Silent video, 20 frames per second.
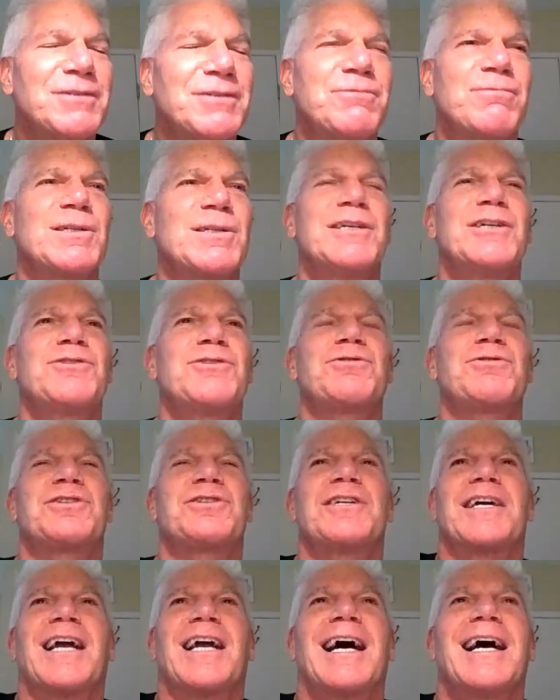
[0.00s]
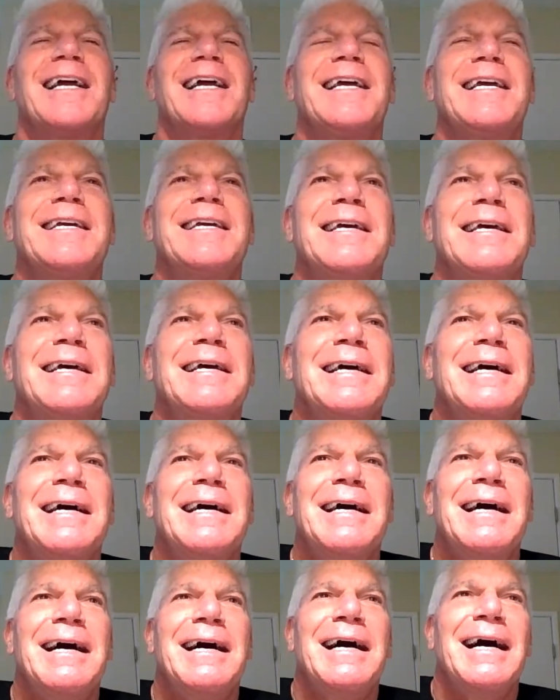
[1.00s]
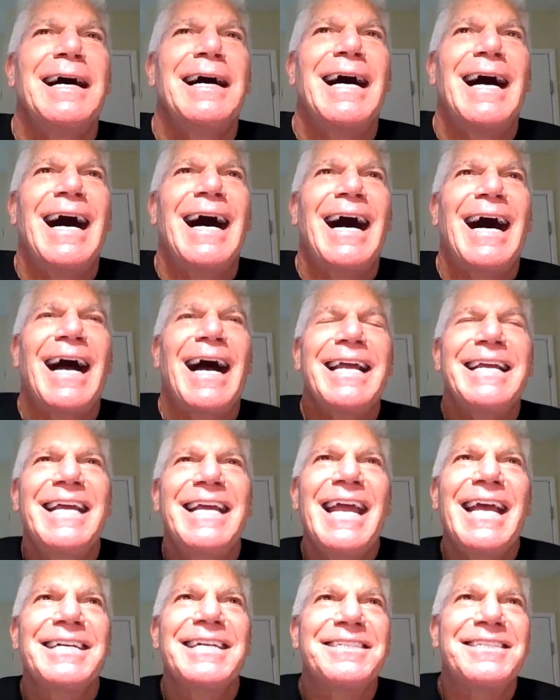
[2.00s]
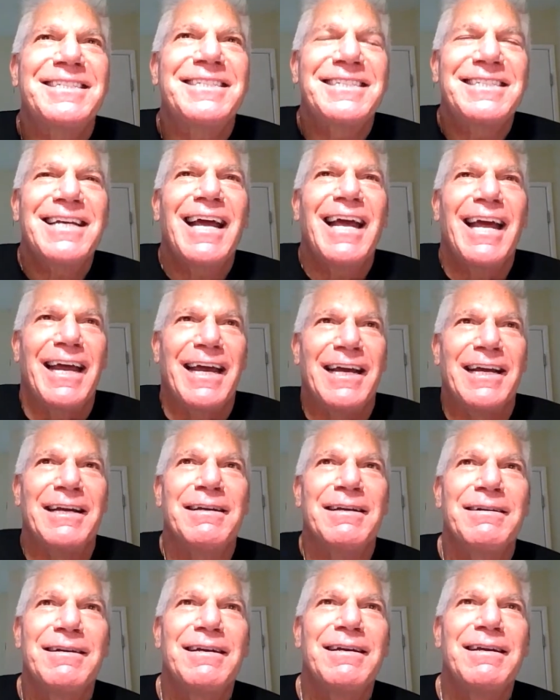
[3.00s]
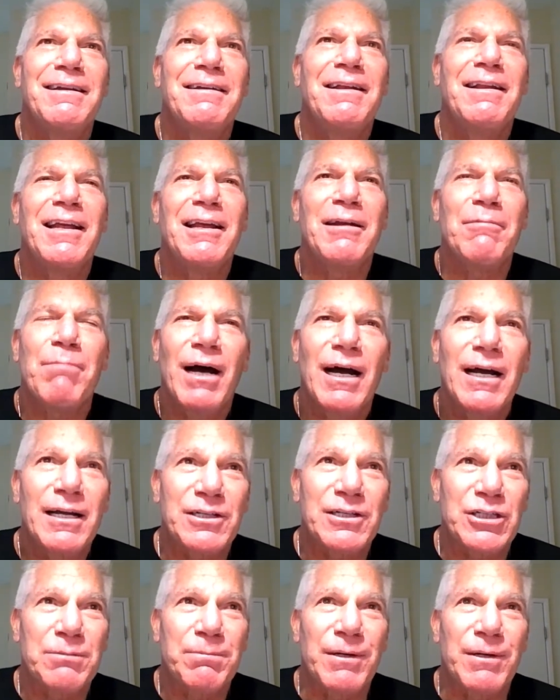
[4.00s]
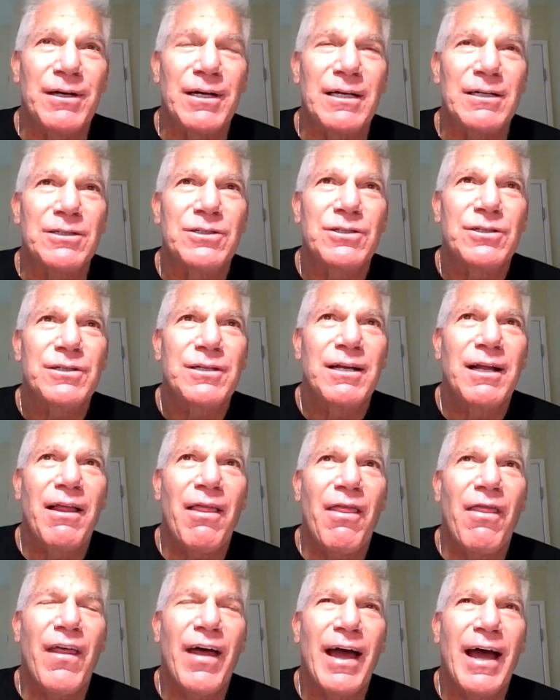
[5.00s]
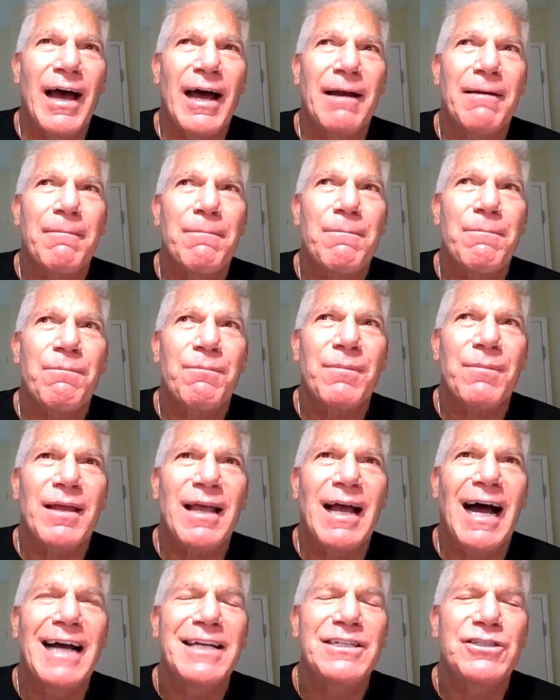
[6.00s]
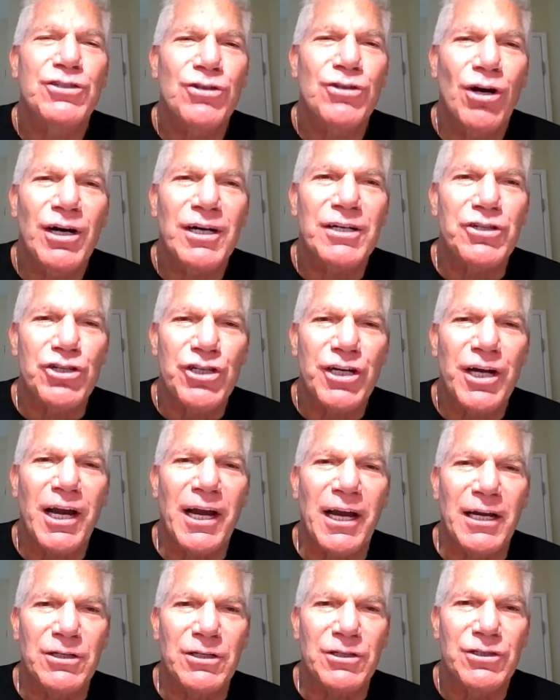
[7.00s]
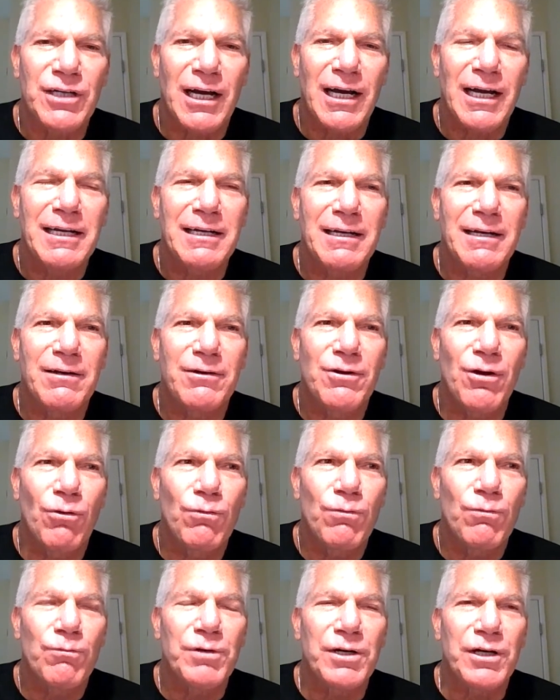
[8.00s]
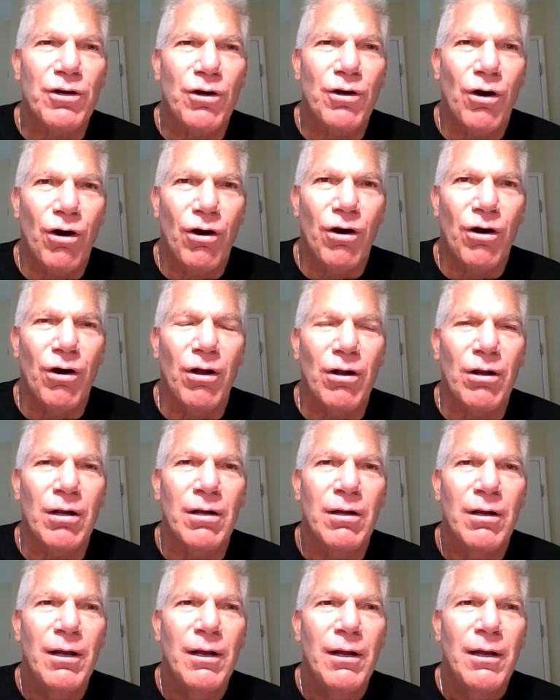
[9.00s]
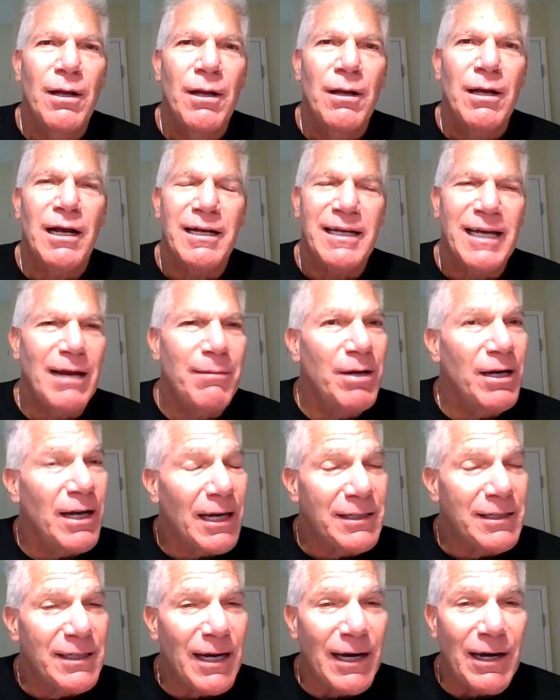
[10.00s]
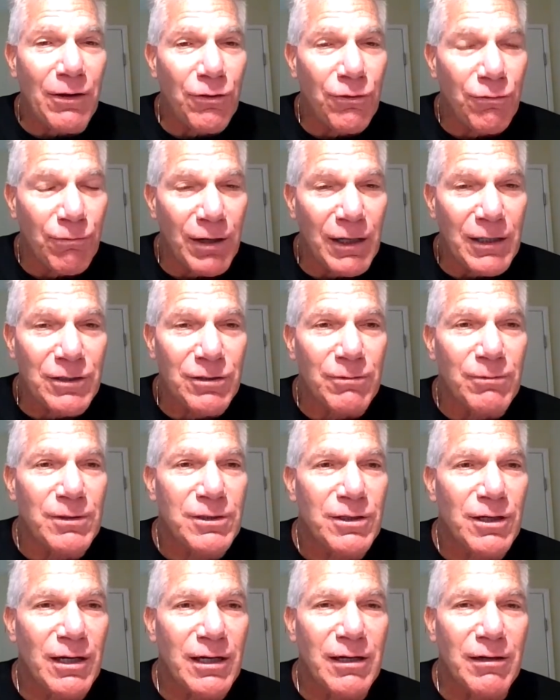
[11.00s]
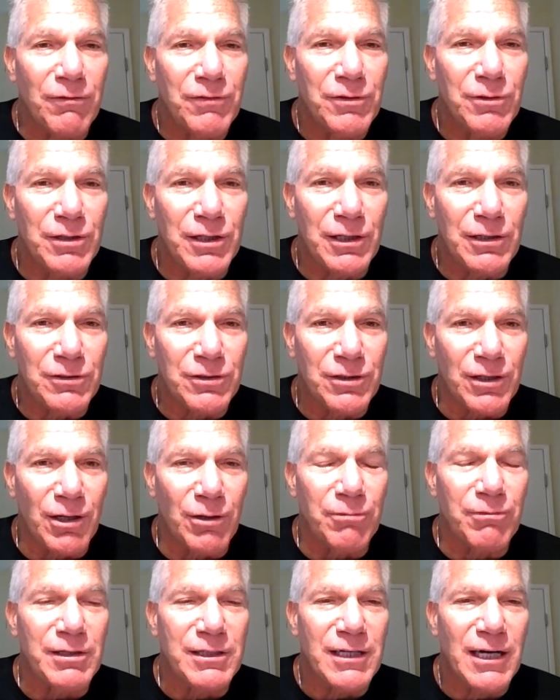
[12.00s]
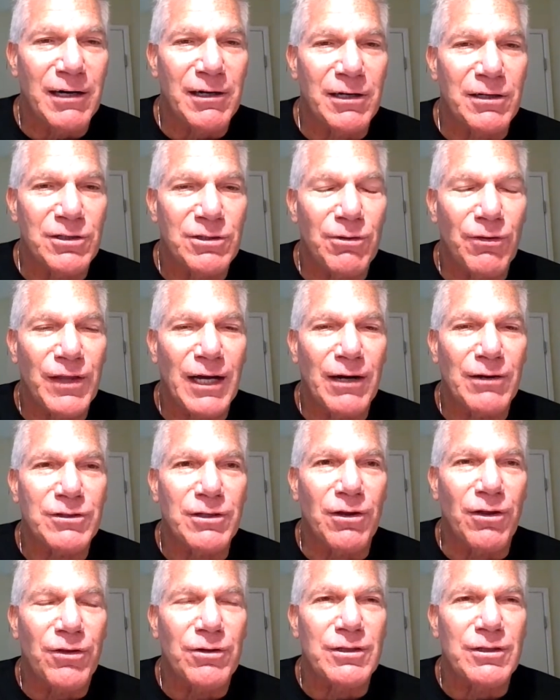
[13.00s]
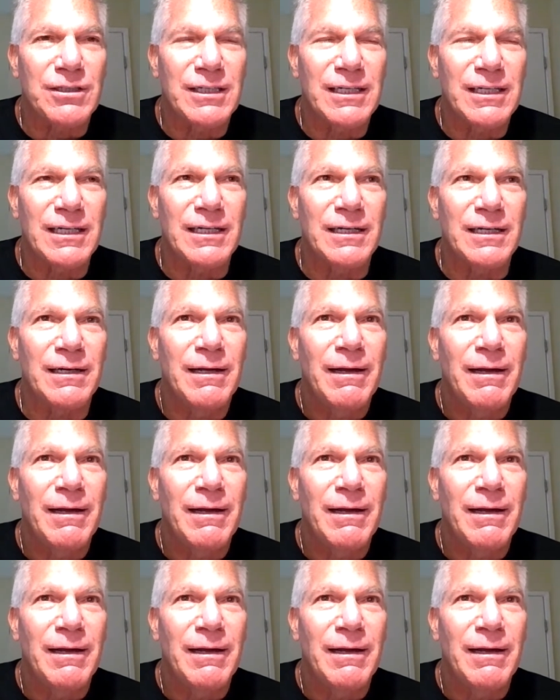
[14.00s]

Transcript: really interesting. I can't say in my experience that I saw a change. I don't recall. I came in 1983, so we're talking a few years ago, and retired in 2013.